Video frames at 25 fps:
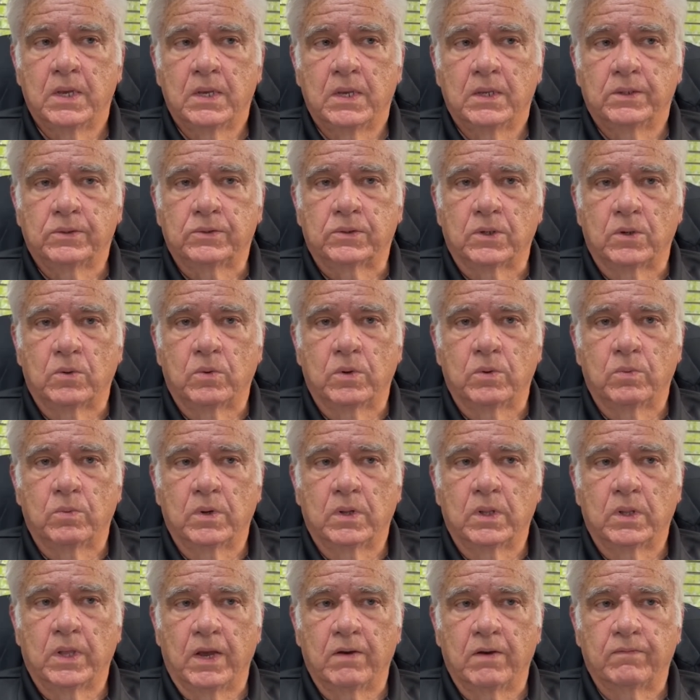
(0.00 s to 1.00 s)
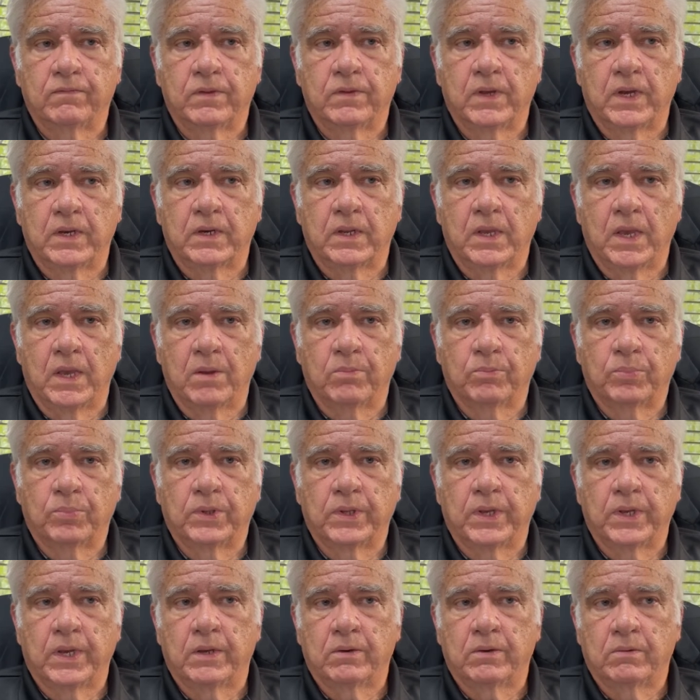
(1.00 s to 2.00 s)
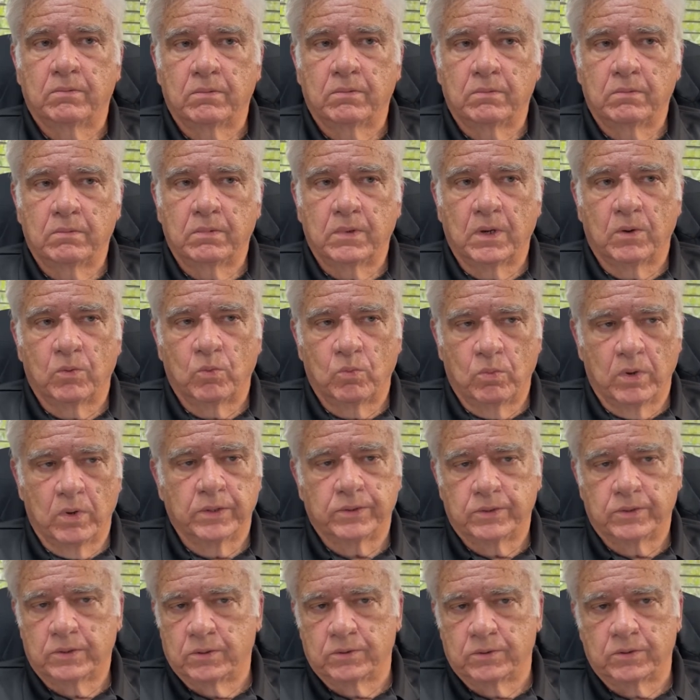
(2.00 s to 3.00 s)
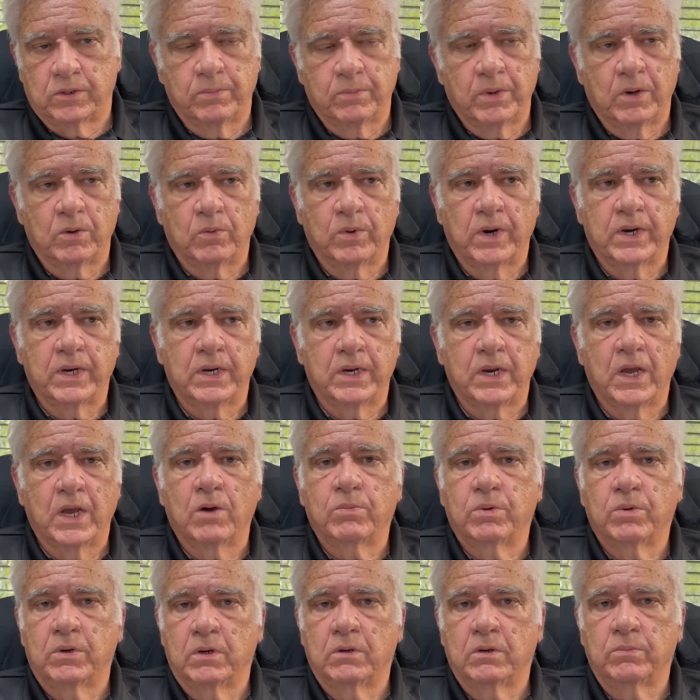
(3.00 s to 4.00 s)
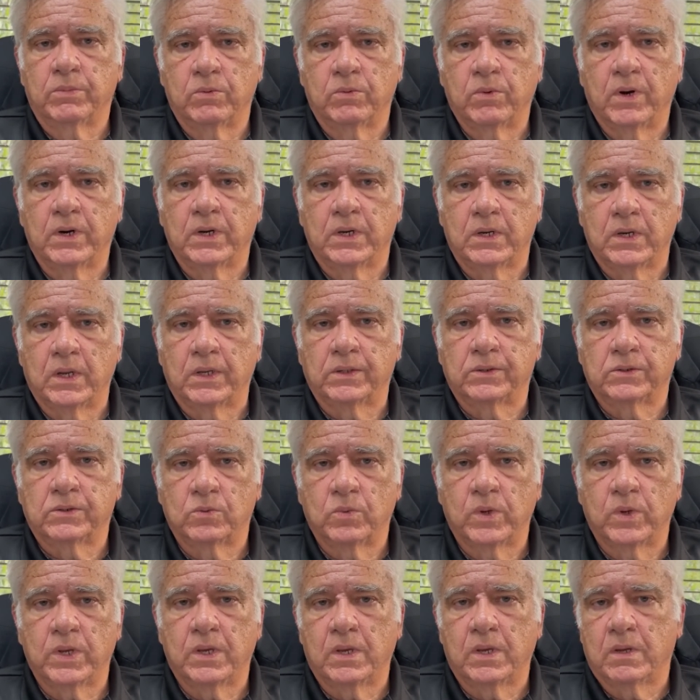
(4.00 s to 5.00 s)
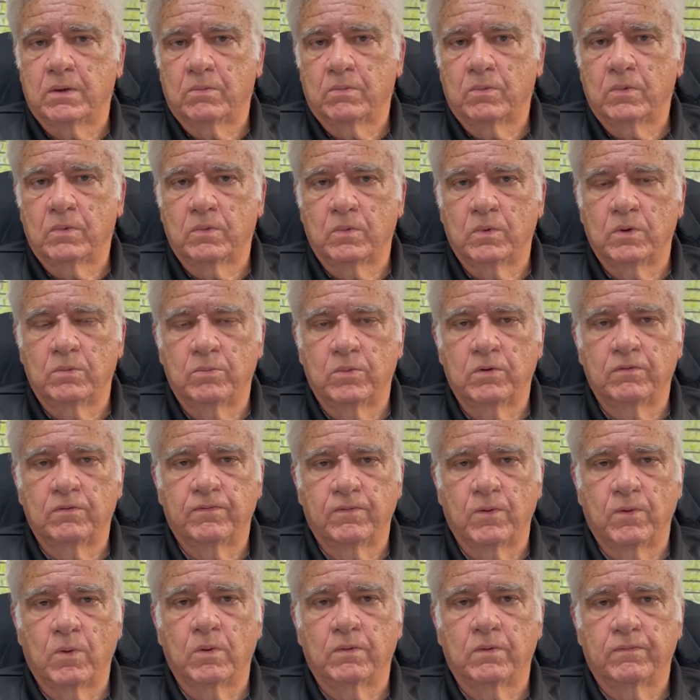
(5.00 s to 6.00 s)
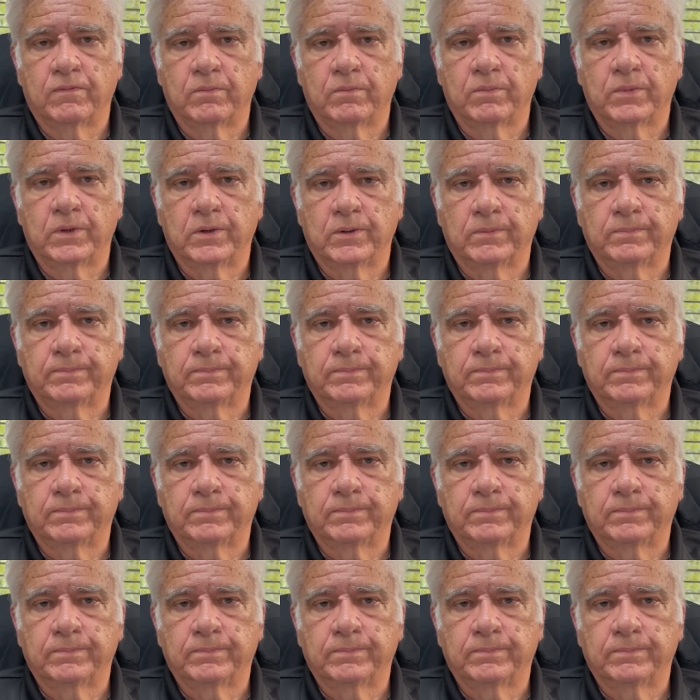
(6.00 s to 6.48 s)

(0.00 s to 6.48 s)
So we will have that game plan. It's just about ready now, but it'll be ready next week, and we'll move forward from there.